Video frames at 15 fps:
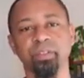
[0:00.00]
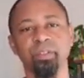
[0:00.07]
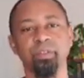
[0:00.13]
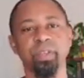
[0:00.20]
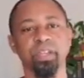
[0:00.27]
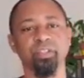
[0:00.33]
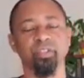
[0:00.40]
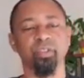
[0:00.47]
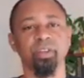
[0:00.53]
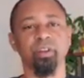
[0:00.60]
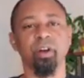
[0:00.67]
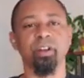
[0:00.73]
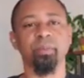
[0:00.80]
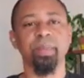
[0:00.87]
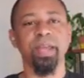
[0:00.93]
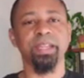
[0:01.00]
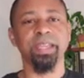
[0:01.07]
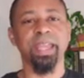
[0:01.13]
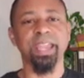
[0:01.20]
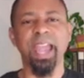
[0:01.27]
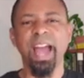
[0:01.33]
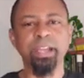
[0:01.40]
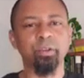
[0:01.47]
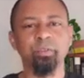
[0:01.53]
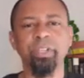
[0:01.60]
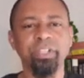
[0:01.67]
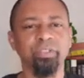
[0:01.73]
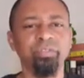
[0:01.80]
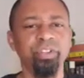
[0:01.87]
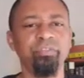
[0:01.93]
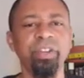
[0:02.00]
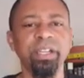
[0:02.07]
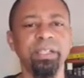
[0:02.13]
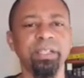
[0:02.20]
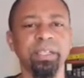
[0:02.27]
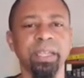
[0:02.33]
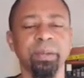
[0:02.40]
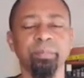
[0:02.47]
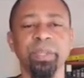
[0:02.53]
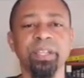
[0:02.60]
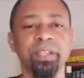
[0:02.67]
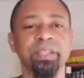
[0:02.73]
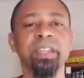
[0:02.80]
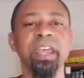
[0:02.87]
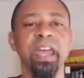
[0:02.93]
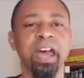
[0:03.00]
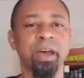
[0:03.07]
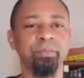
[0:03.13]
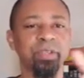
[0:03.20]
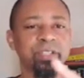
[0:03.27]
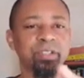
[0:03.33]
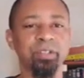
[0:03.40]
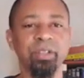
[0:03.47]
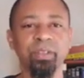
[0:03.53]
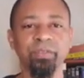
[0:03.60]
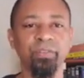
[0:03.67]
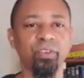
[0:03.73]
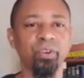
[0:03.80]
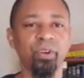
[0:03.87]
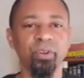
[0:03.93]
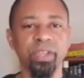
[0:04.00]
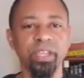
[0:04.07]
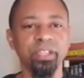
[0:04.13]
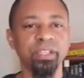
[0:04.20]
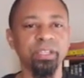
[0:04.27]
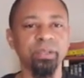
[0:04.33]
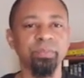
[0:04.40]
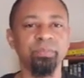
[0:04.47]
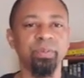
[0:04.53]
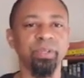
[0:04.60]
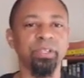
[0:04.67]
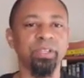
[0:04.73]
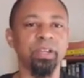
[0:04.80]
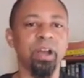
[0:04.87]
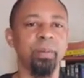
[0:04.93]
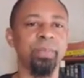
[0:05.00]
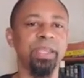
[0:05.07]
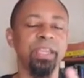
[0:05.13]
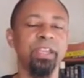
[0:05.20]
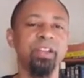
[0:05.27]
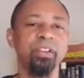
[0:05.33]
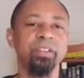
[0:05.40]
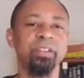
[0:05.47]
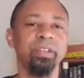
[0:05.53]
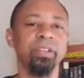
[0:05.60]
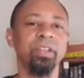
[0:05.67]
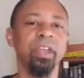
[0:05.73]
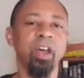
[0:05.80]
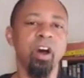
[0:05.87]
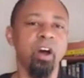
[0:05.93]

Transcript: you get your automatic A. I don't need to reread it again because I'm just looking for, okay, you didn't put the comma here, the